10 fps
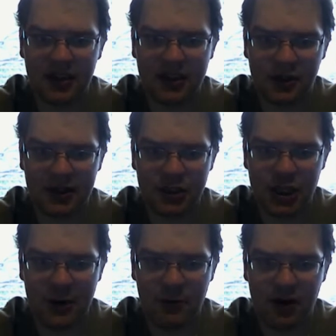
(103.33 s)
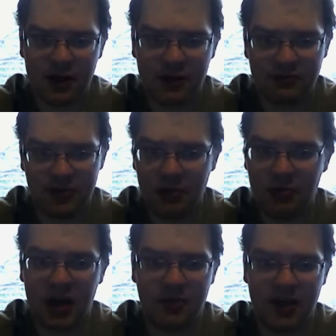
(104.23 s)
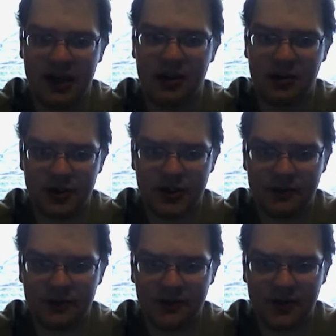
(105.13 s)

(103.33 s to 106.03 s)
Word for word: Atari Jaguar, among many others.